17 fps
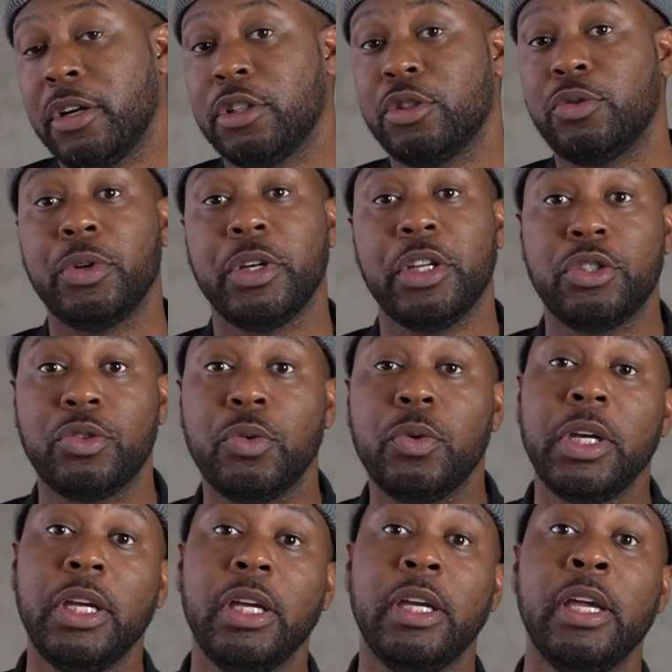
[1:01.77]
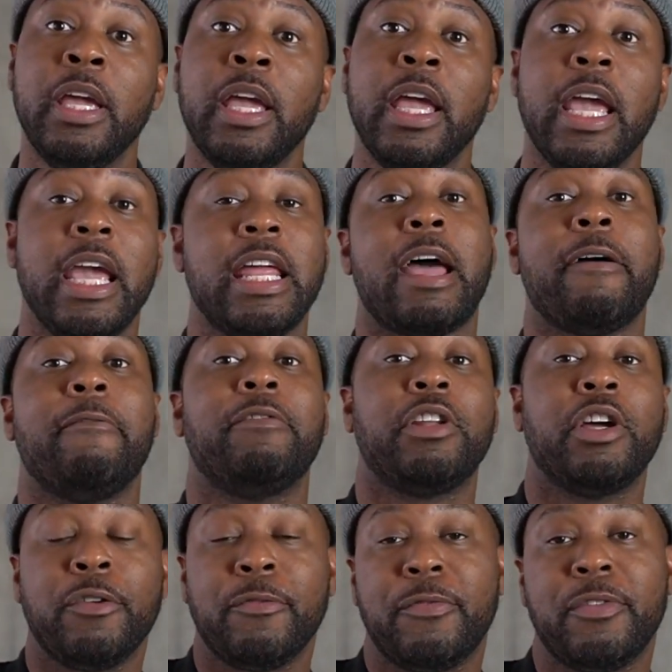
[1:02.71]
in 2020, and I've
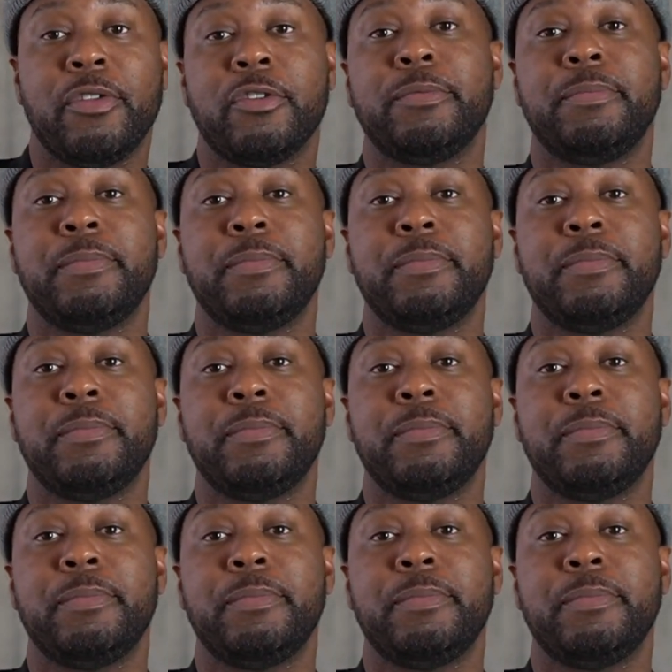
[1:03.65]
learned from those